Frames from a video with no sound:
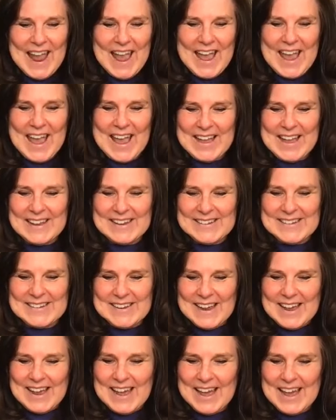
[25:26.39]
And
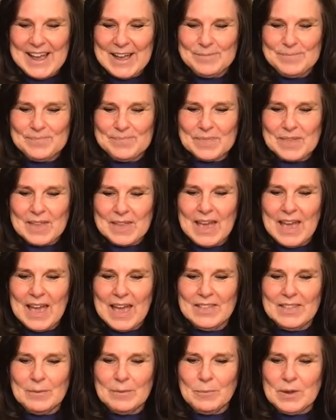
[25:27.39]

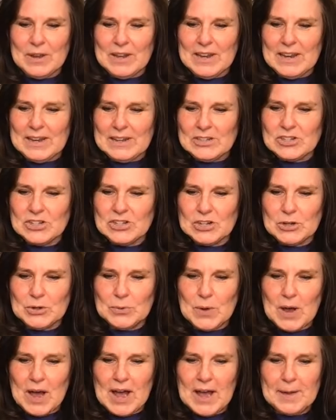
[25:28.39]
then we need
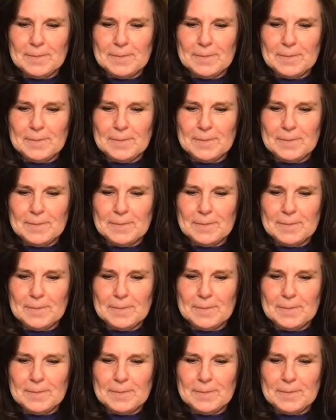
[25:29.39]
to,